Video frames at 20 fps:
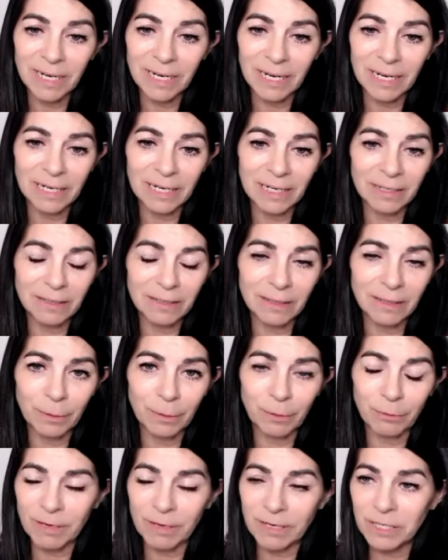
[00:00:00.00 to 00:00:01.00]
and they
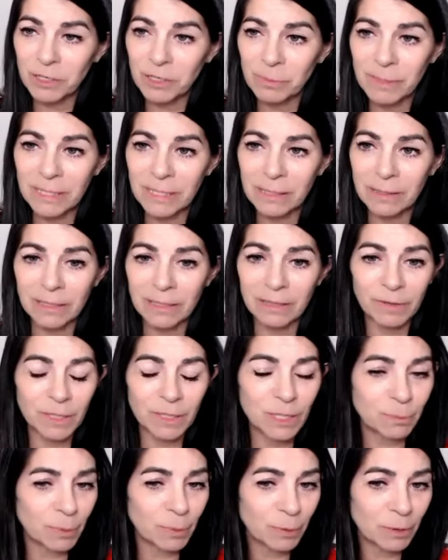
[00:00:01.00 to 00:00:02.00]
threatened me that if I
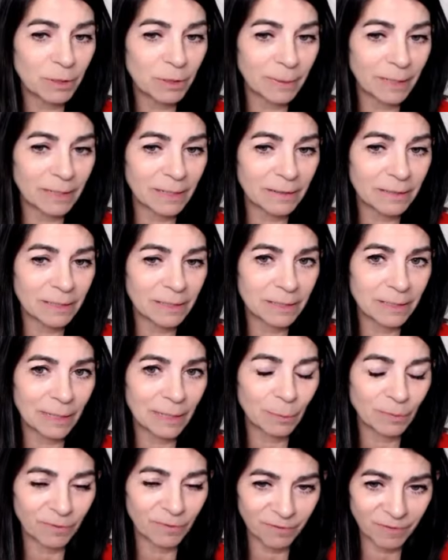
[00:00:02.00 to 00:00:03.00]
spoke about it, they
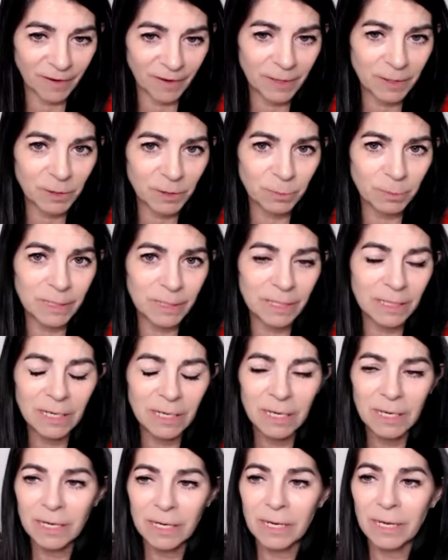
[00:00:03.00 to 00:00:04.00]
would find me
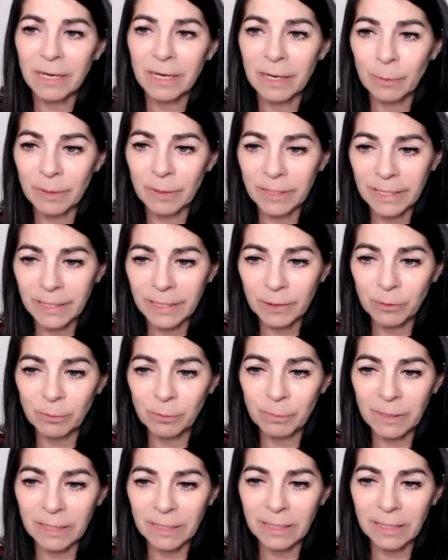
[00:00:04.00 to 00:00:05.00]
and they would kill
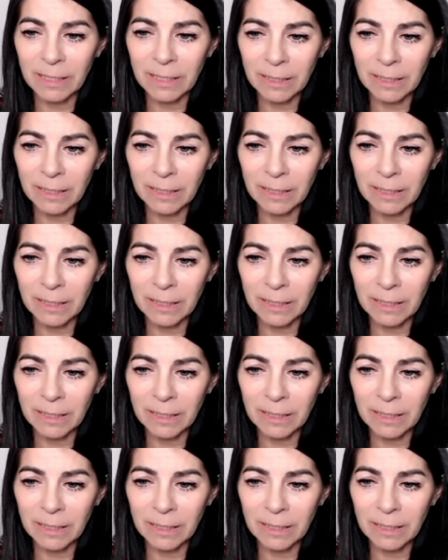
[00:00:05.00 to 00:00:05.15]
me.